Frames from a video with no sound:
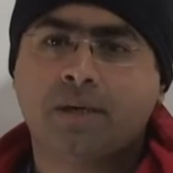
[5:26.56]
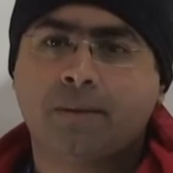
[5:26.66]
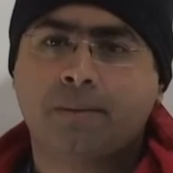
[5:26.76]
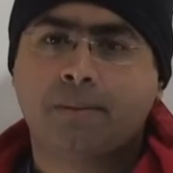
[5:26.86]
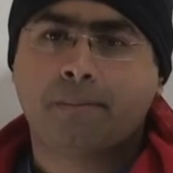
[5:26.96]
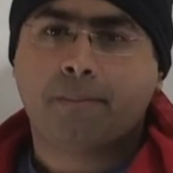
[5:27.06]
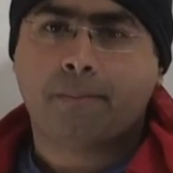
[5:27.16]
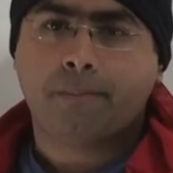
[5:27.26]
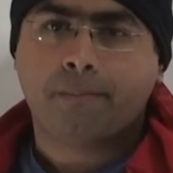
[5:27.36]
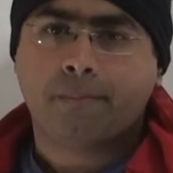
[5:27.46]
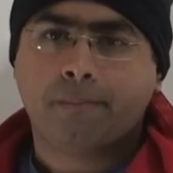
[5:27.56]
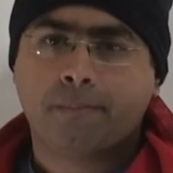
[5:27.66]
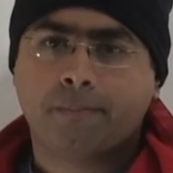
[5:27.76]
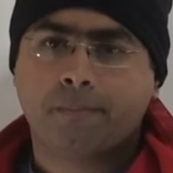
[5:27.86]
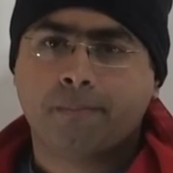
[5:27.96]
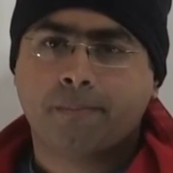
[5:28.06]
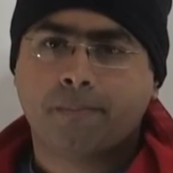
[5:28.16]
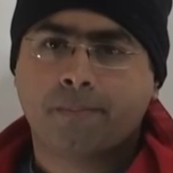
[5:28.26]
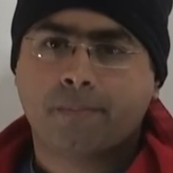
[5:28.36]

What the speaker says: (silence)